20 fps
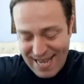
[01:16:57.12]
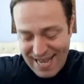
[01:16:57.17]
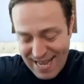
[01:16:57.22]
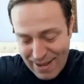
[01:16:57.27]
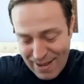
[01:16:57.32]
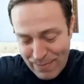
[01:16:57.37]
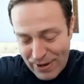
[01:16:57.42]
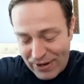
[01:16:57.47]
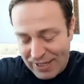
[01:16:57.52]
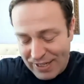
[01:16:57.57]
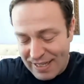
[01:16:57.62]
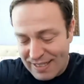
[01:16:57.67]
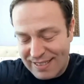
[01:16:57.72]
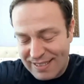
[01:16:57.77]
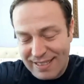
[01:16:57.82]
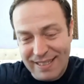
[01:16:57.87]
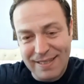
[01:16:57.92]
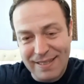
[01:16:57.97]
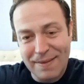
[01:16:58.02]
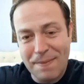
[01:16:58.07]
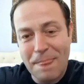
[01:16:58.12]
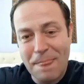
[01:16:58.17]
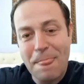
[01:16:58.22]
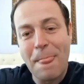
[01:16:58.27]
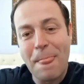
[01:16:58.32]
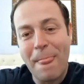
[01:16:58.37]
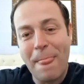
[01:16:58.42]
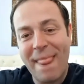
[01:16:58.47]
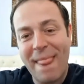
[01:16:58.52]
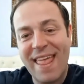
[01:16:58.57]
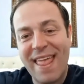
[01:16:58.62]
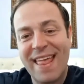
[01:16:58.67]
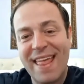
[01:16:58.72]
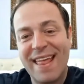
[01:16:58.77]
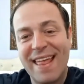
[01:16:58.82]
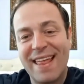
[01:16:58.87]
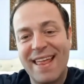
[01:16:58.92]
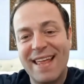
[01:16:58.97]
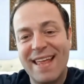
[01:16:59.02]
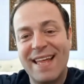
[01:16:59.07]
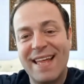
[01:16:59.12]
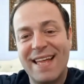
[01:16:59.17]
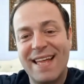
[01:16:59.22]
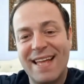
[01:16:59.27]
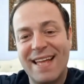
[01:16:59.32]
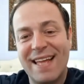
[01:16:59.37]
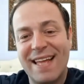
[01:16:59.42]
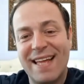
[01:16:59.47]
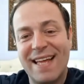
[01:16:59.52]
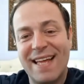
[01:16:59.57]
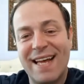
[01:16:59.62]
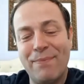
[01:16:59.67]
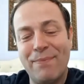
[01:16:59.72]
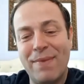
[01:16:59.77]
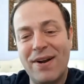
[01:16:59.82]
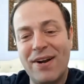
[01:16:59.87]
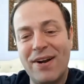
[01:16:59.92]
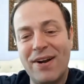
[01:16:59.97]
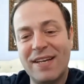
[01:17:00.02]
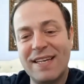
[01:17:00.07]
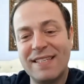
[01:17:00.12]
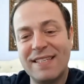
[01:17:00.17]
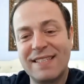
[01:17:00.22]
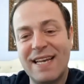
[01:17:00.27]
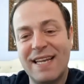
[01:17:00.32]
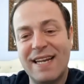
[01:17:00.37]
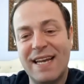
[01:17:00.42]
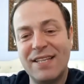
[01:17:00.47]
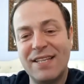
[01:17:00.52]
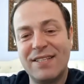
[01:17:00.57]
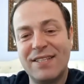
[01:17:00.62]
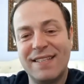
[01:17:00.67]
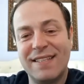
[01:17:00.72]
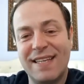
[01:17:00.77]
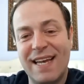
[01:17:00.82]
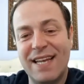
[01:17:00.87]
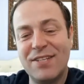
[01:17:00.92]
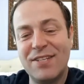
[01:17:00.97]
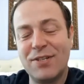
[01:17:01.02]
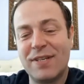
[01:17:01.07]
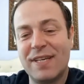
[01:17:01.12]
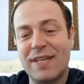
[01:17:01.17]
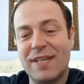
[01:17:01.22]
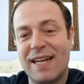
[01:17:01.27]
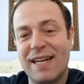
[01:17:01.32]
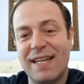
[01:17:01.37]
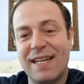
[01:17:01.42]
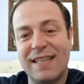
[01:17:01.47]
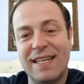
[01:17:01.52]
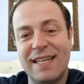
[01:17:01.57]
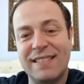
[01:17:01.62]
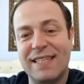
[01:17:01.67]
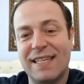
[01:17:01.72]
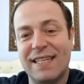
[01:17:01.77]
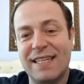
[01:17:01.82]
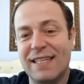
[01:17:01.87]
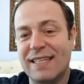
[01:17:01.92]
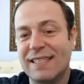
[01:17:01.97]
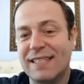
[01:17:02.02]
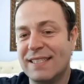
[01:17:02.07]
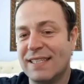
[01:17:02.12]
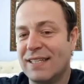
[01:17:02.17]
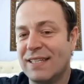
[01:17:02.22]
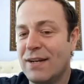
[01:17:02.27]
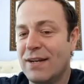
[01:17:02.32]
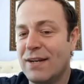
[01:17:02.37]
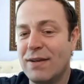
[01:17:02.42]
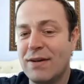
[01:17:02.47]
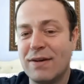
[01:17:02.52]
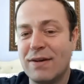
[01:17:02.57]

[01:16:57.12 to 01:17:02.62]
our people have had enough war, man. All of us. Americans got educated and they said, listen, none of you